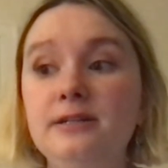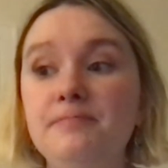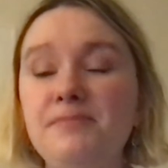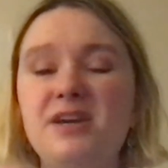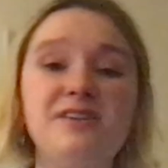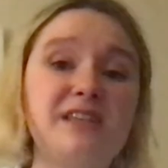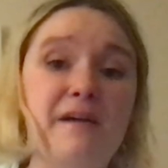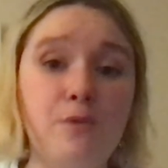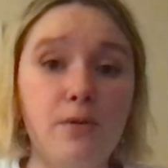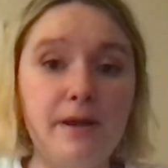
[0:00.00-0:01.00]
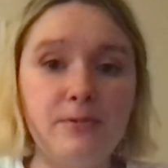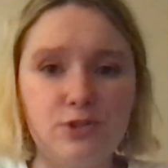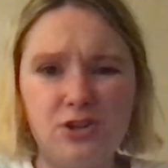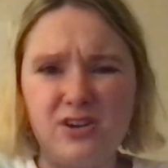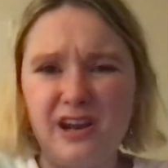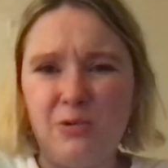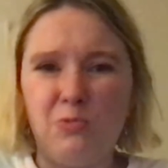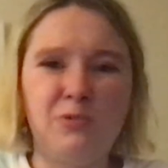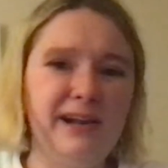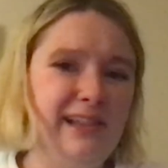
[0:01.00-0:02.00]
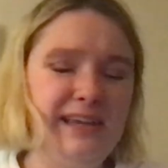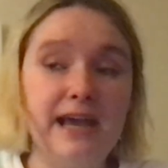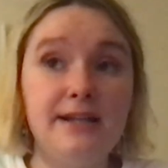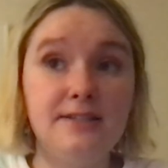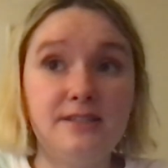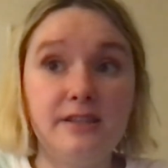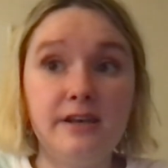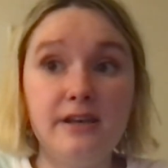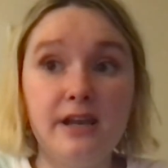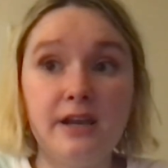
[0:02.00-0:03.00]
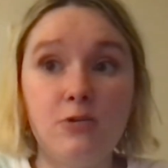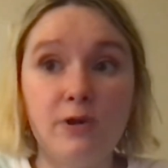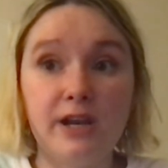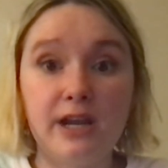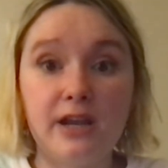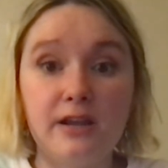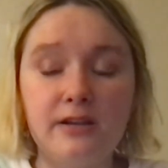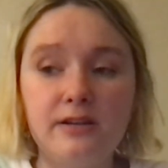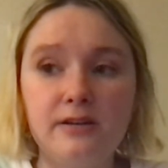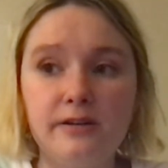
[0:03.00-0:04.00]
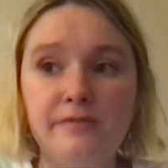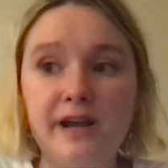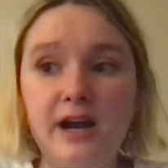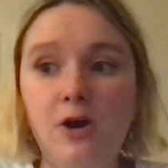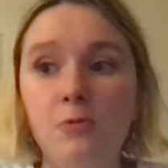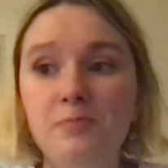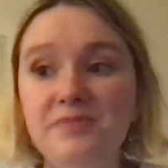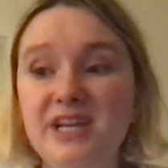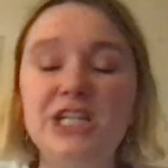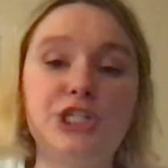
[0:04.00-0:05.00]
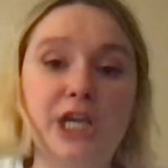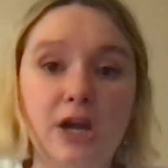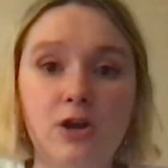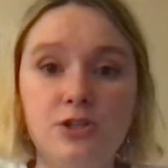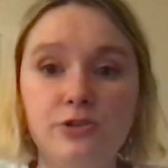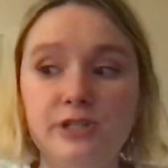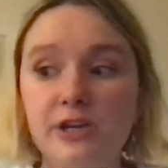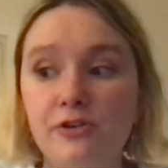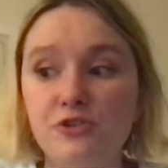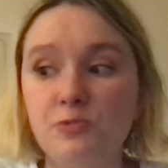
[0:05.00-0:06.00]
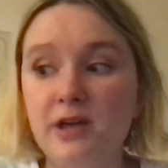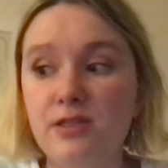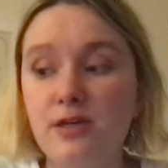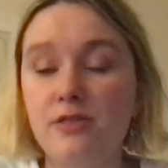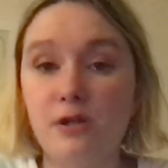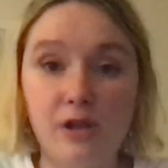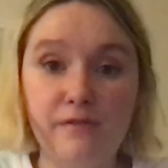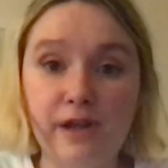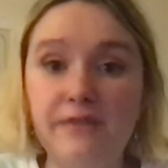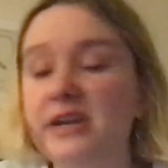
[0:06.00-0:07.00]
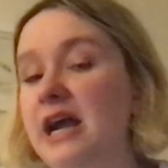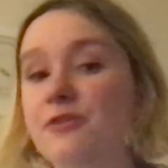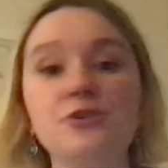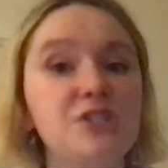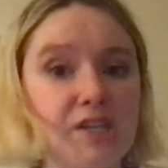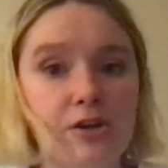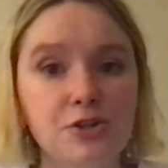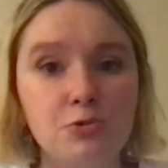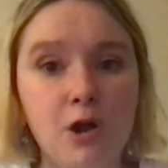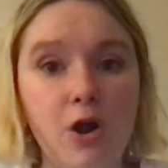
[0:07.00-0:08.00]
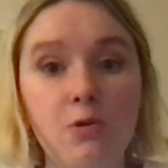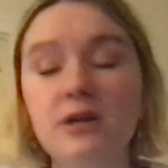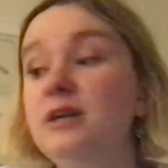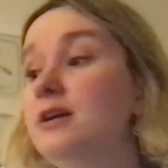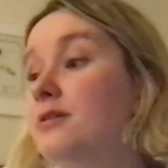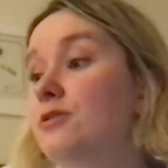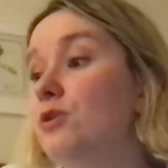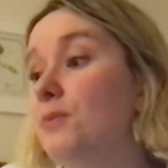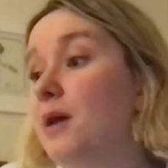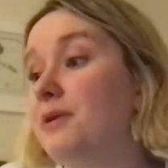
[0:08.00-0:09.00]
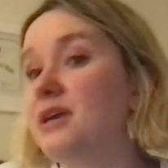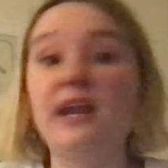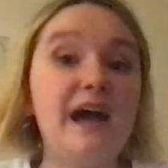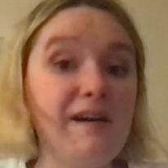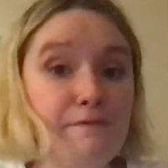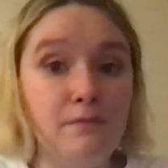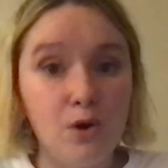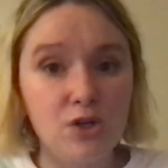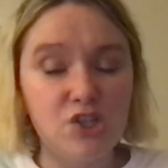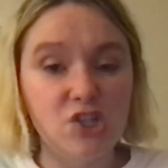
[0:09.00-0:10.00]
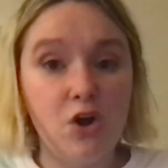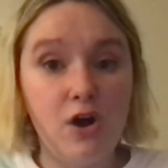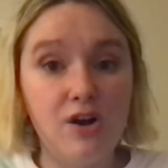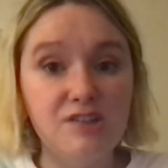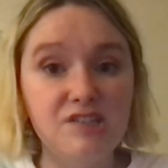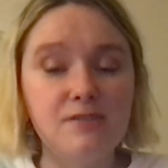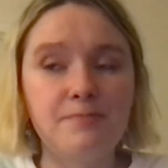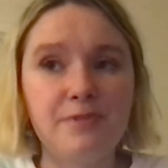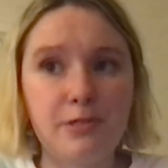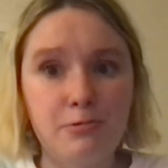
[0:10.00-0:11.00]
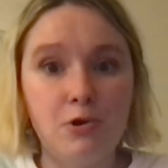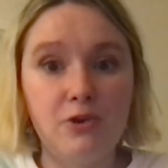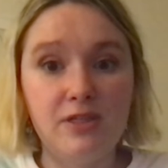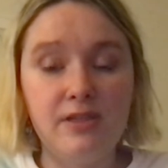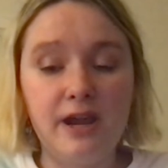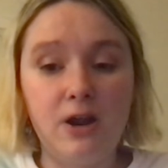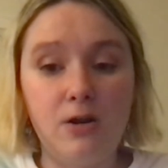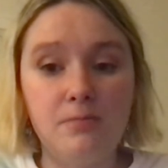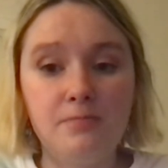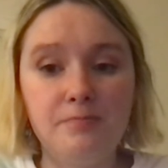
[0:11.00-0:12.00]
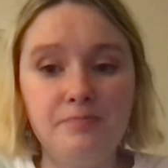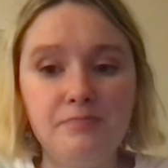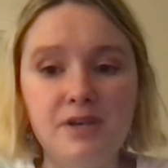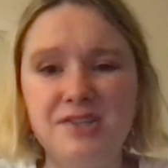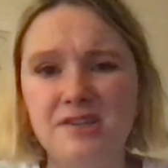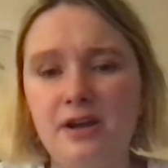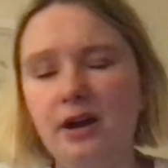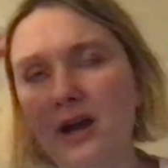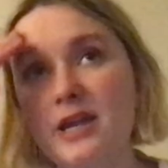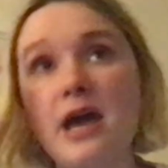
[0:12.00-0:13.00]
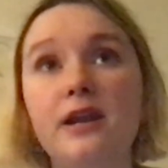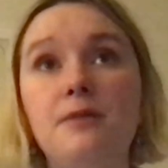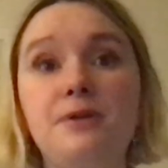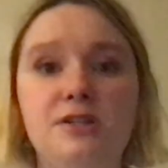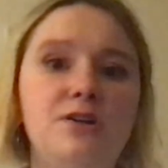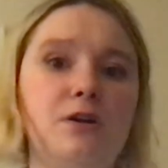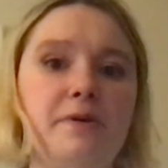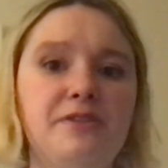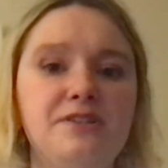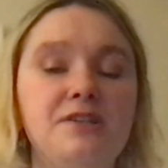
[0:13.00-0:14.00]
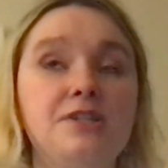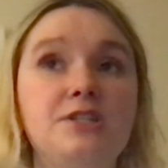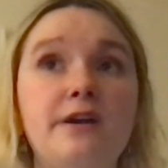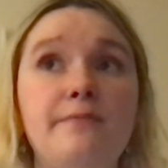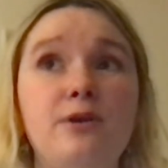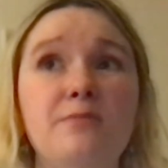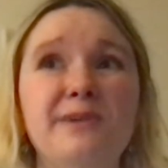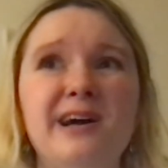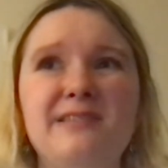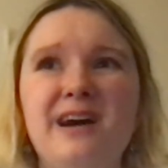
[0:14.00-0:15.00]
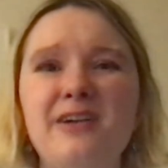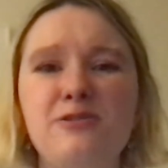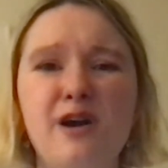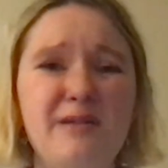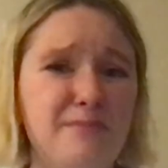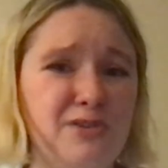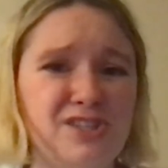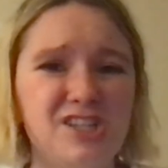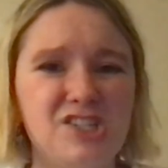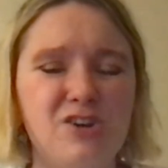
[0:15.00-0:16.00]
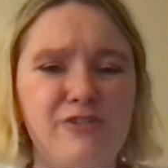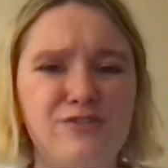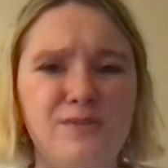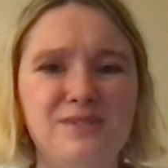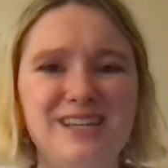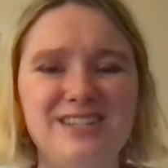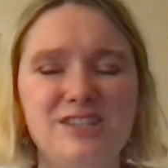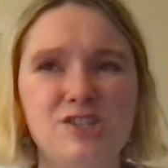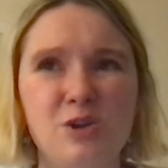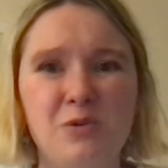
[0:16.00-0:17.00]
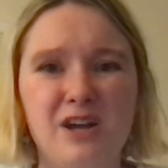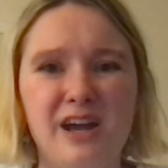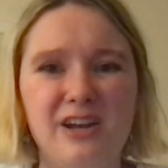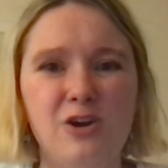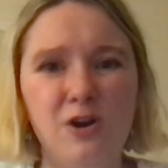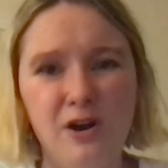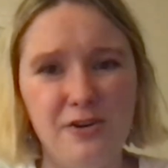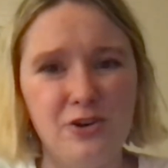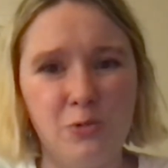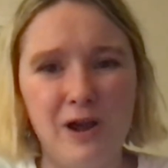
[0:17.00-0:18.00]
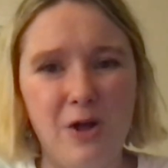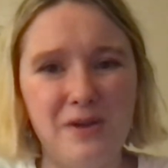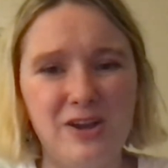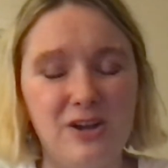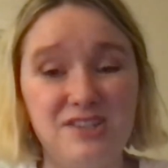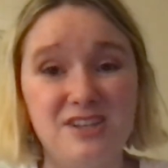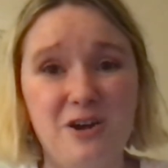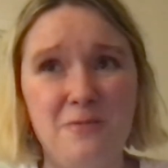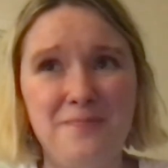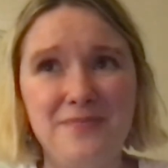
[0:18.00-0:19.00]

because they have more members, they're gonna really get into the nitty-gritty of how each character deals with the love life and how their skills grow. They're probably gonna have more songs thrown in there. Because, again, I'm gonna talk about this in December, but I thought most of the songs from season 2 were kind of underwhelming also.